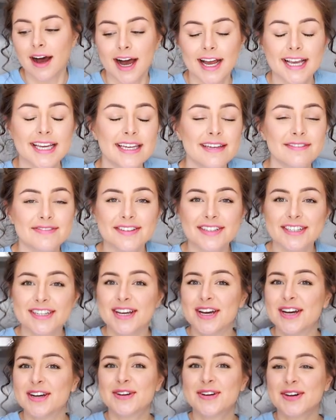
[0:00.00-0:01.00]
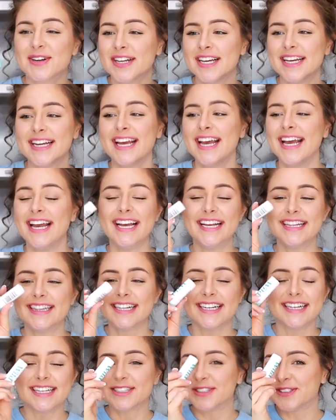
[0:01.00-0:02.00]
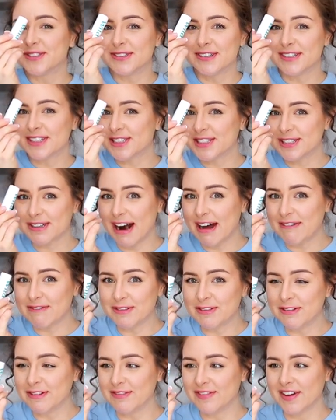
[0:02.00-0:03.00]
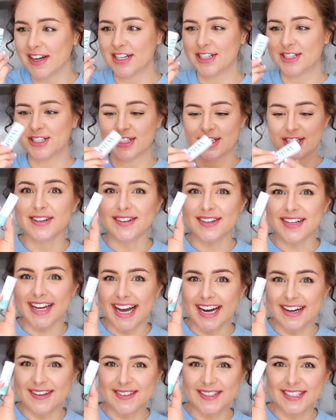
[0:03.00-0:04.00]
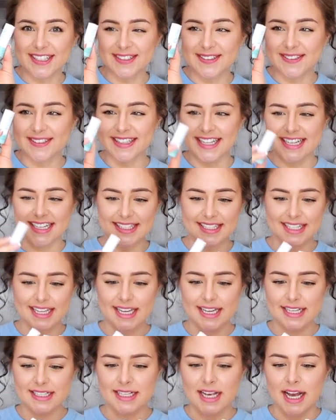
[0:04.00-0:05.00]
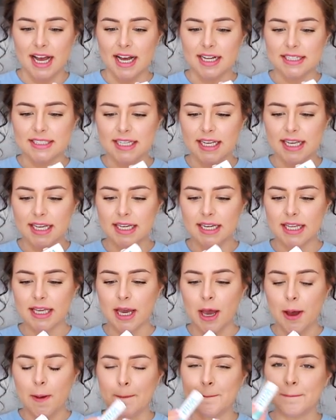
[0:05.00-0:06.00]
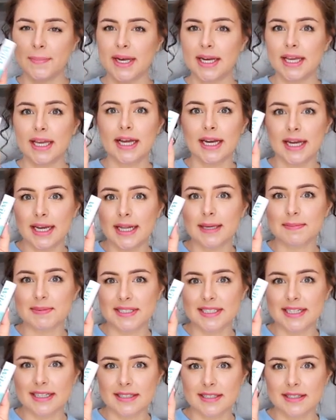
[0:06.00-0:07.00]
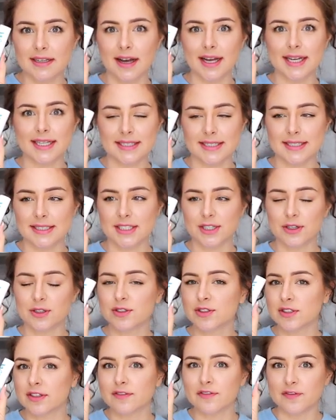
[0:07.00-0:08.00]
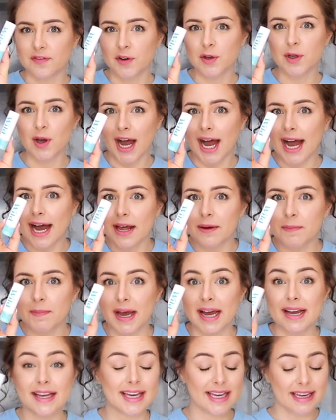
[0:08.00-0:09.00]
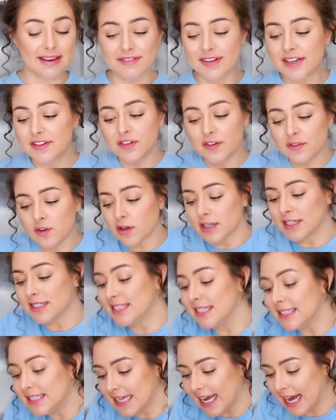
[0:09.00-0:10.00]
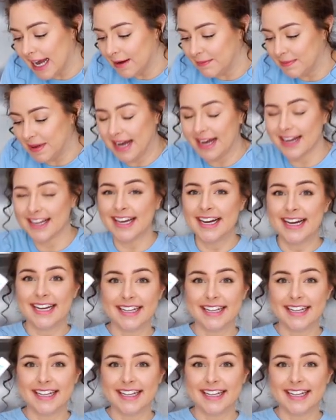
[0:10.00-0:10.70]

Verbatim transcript: I even got it in the little travel version. Look how cute this is. A teeny mini lipstick sized deodorant for your handbag, even if you've got a diddy handbag.